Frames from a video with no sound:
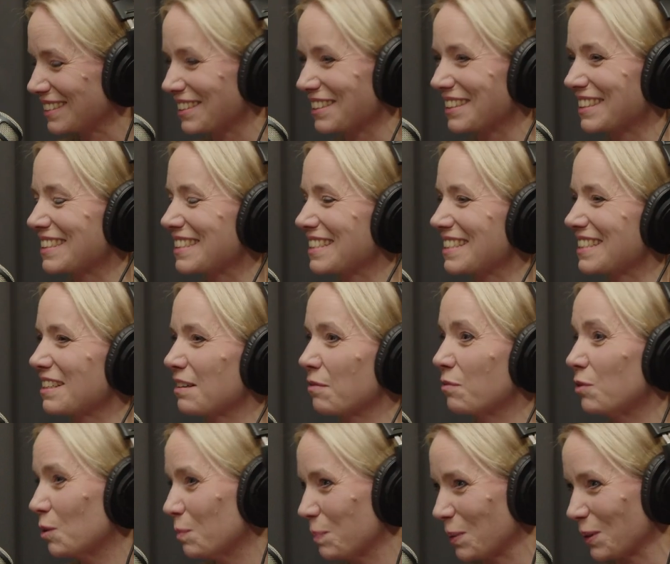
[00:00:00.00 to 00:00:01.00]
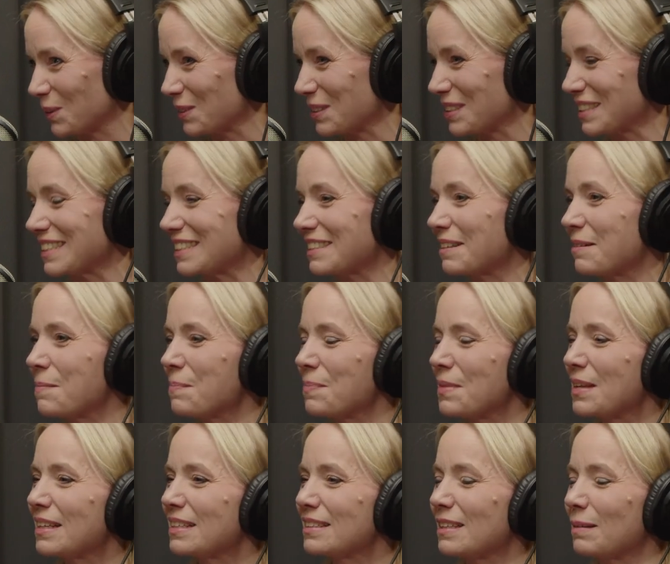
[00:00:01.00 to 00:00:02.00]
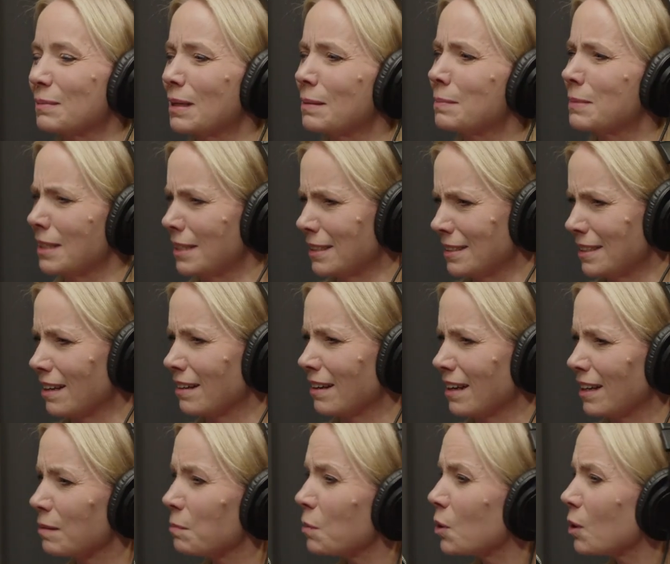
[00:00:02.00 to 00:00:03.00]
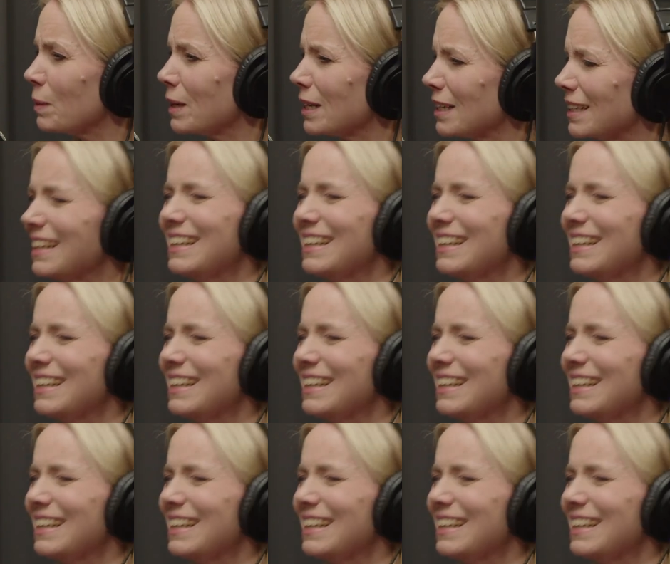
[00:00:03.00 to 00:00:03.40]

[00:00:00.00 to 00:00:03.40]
or is it a full person? Sometimes things sound kind of morbid.